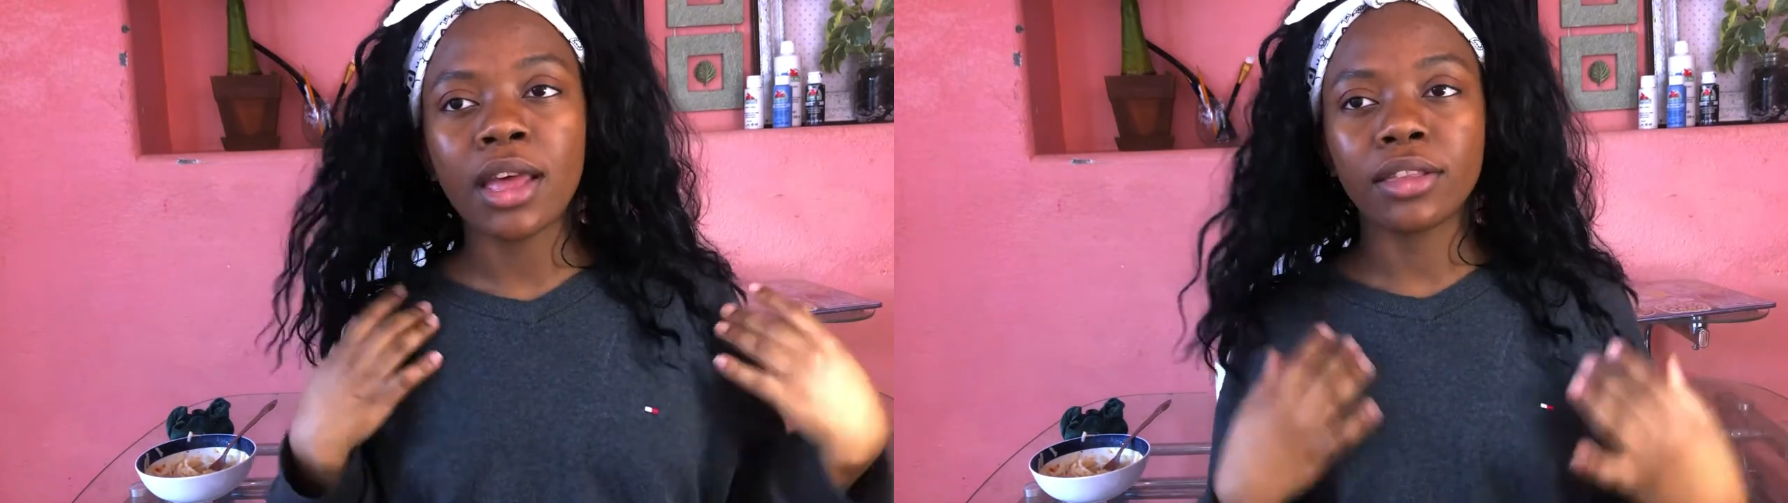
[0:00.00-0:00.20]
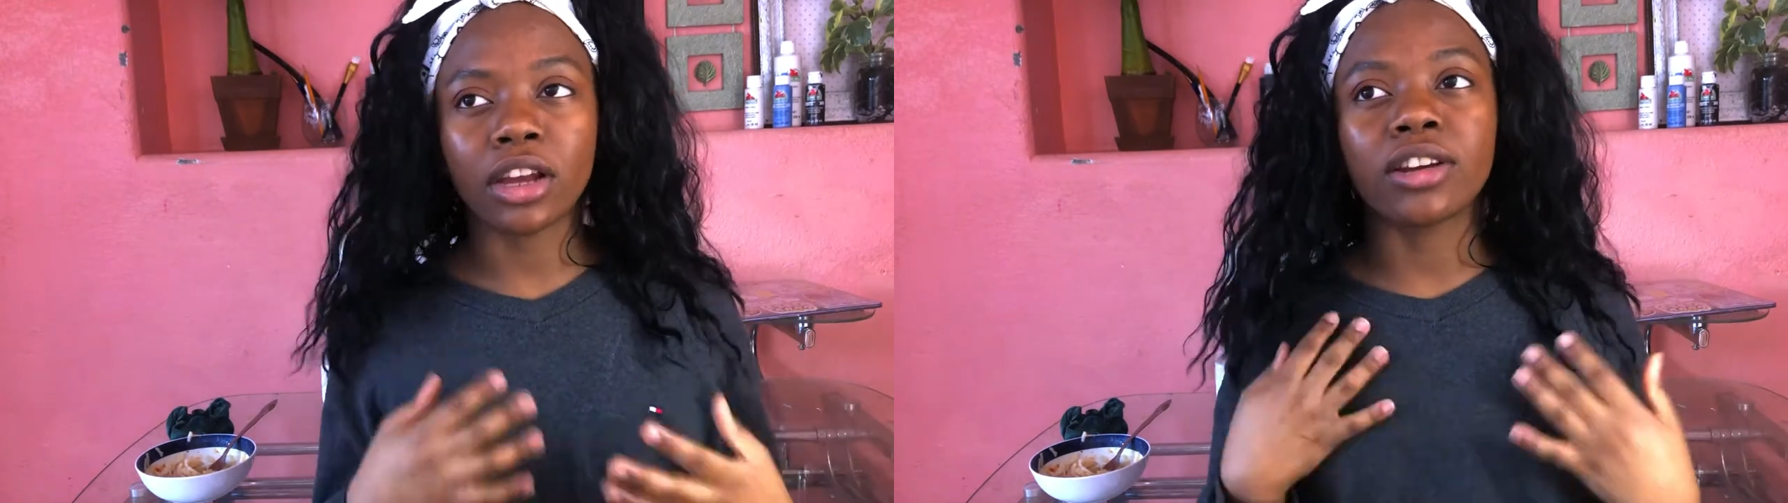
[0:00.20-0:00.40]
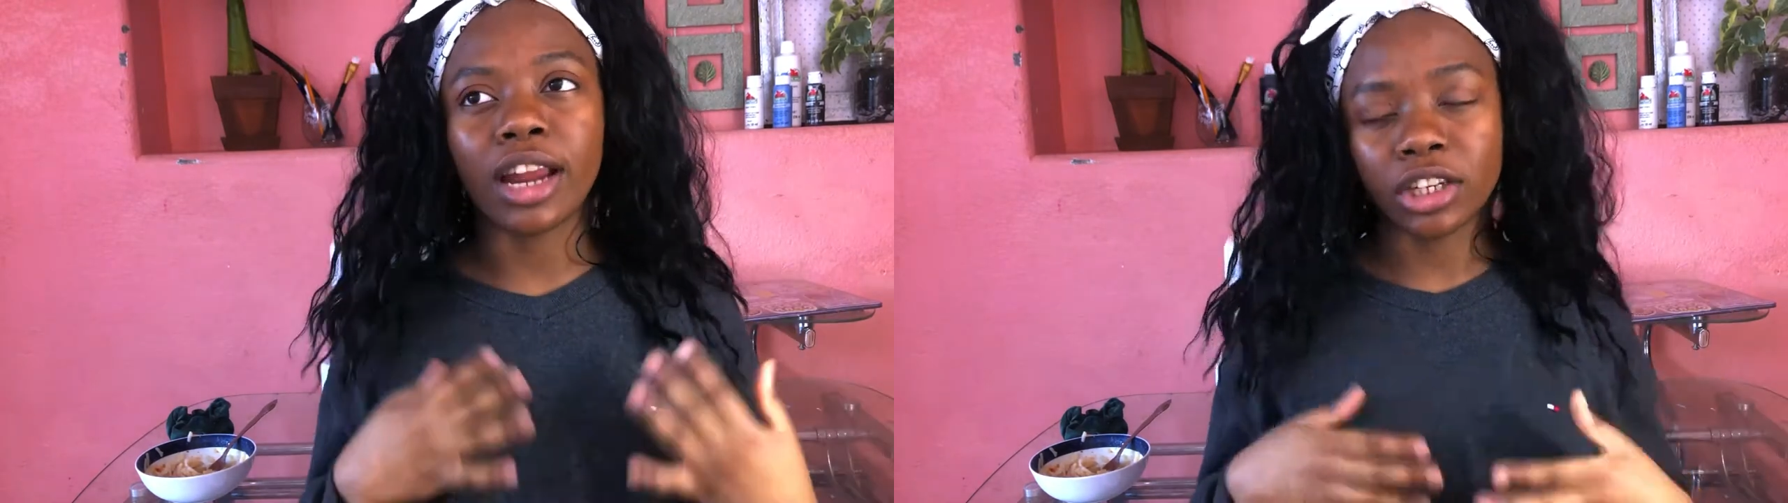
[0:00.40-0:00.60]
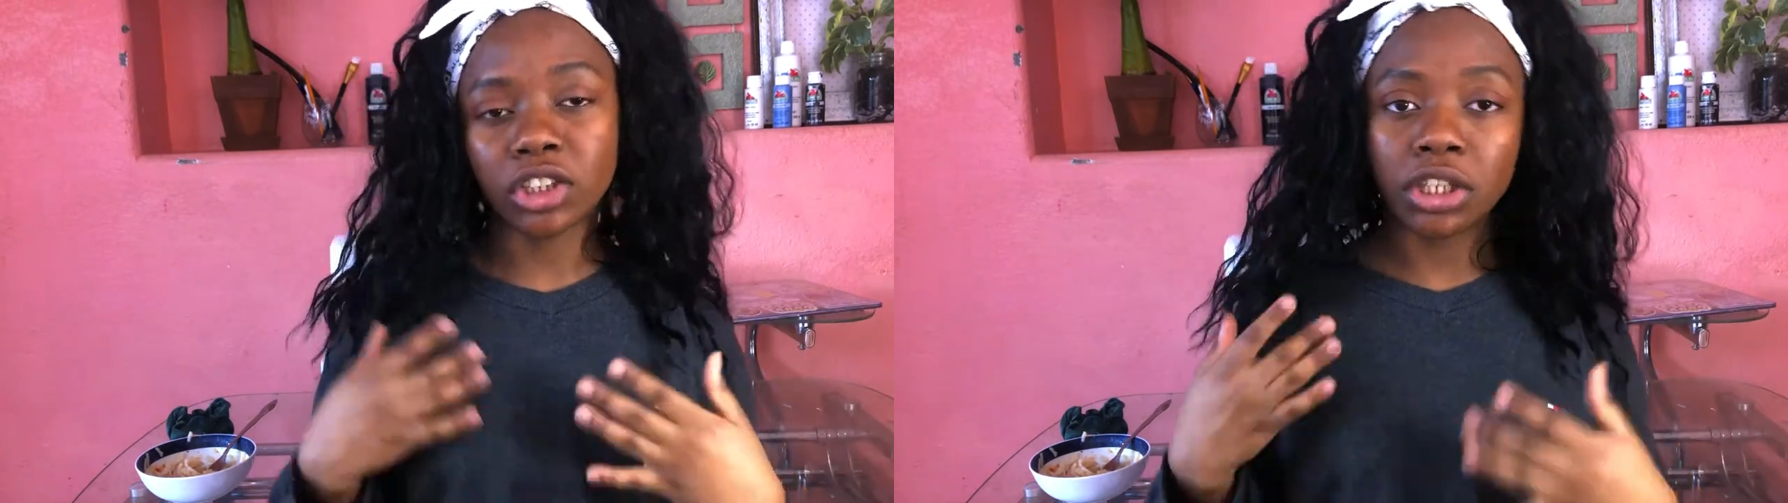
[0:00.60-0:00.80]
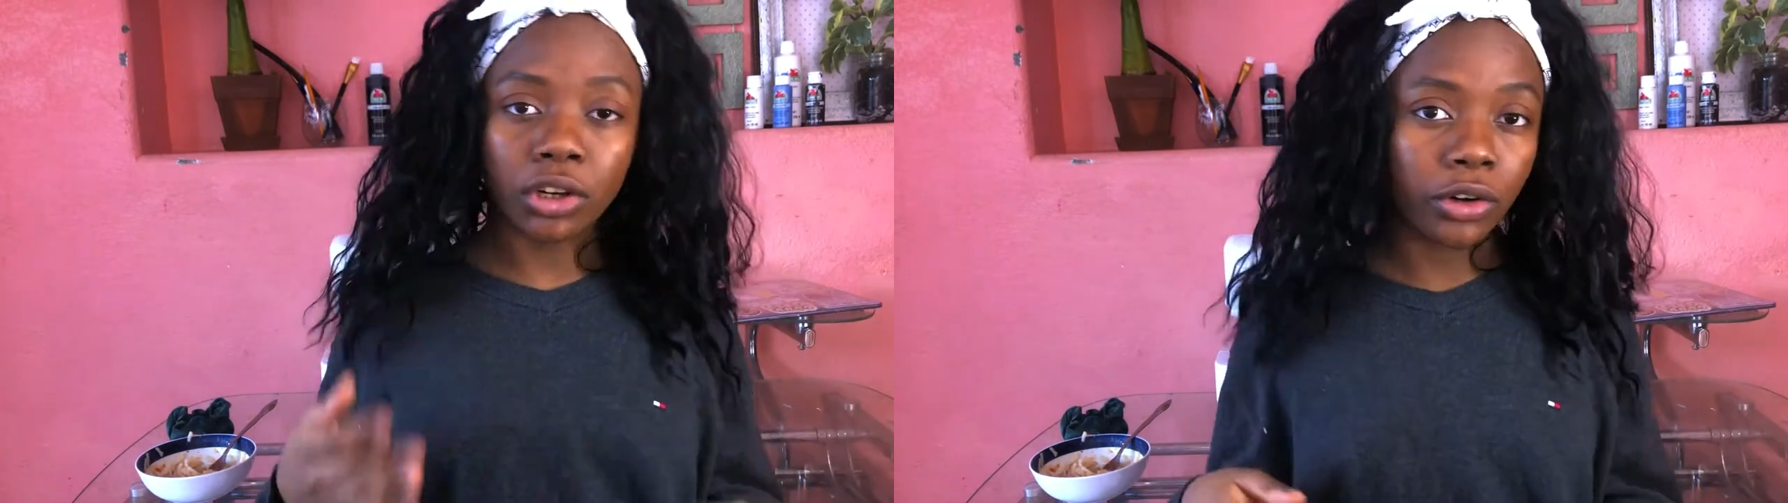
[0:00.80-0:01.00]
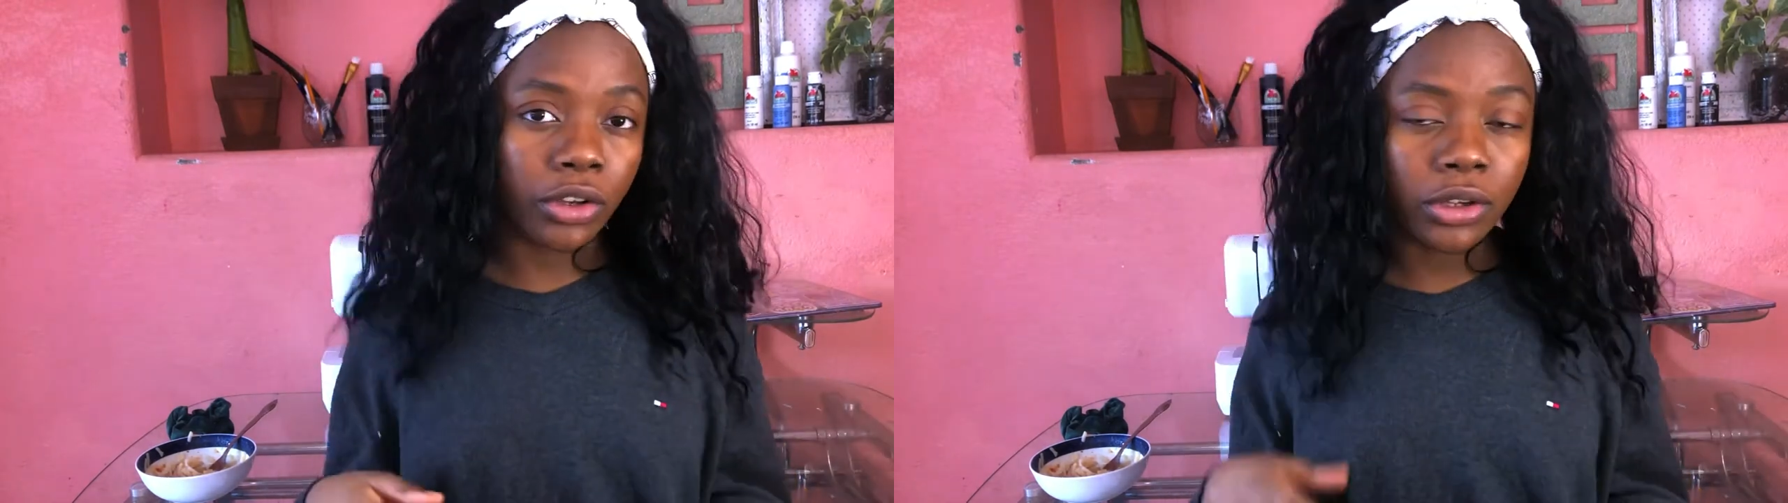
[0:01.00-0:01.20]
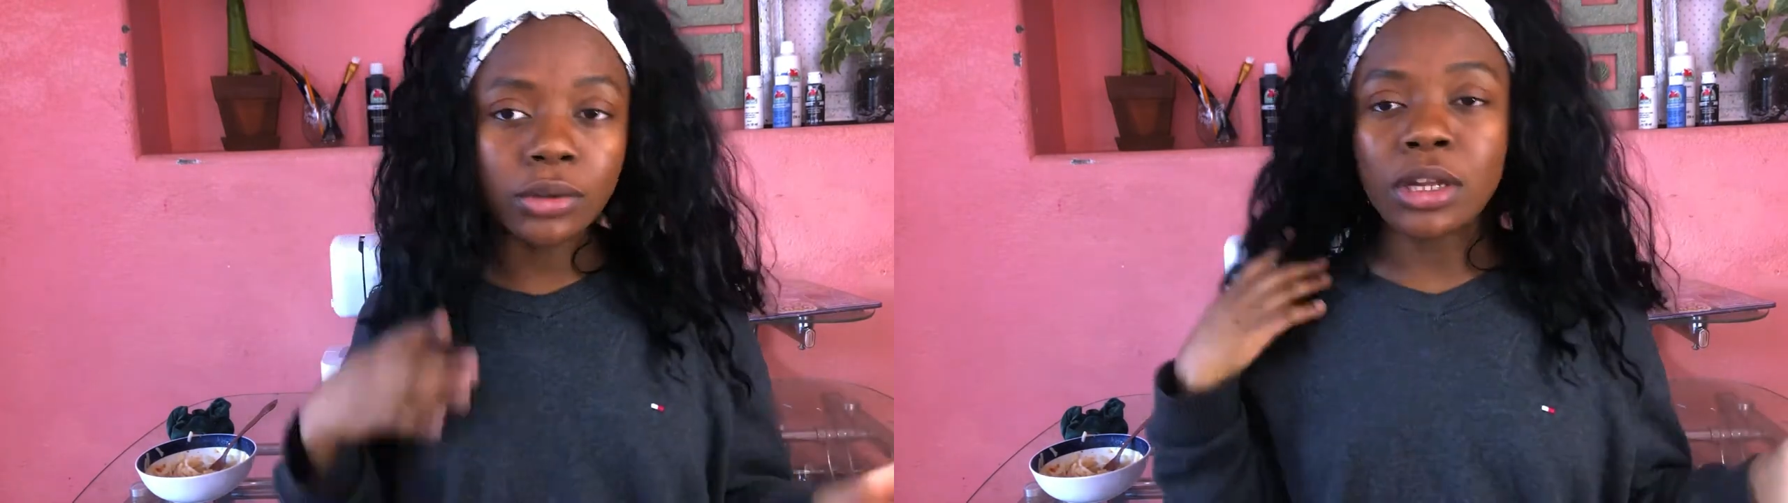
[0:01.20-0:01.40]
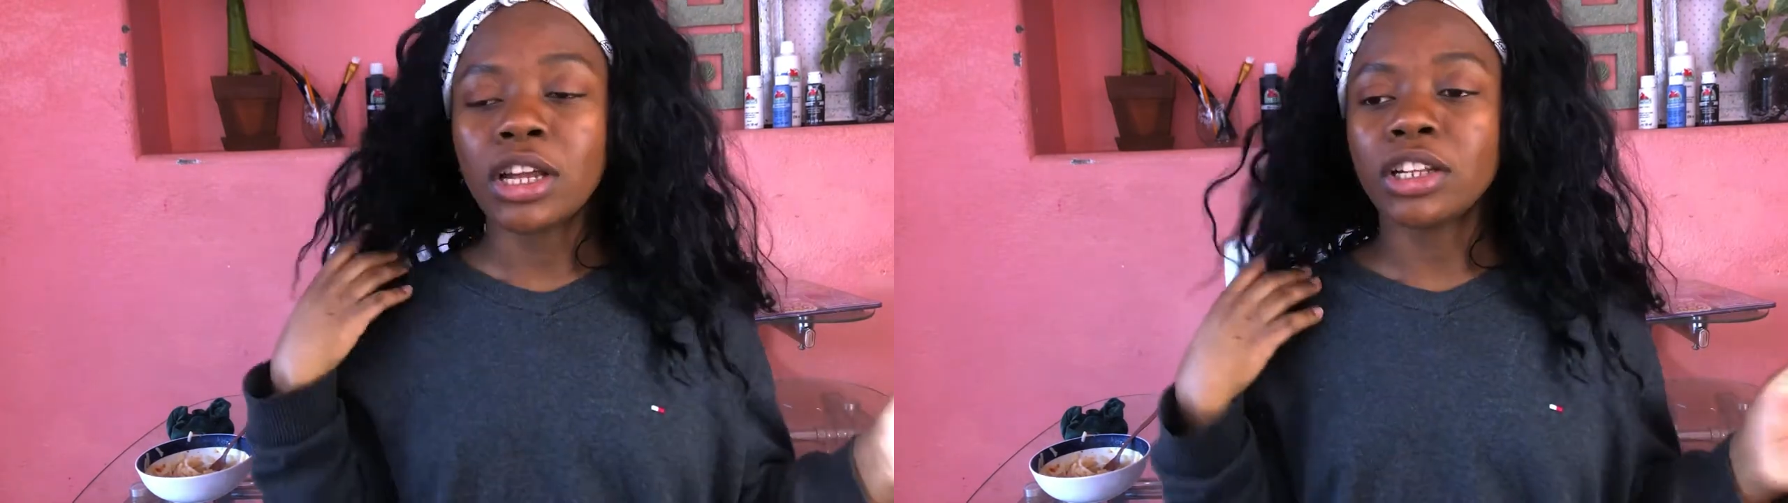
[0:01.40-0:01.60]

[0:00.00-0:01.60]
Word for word: that could actually hurt you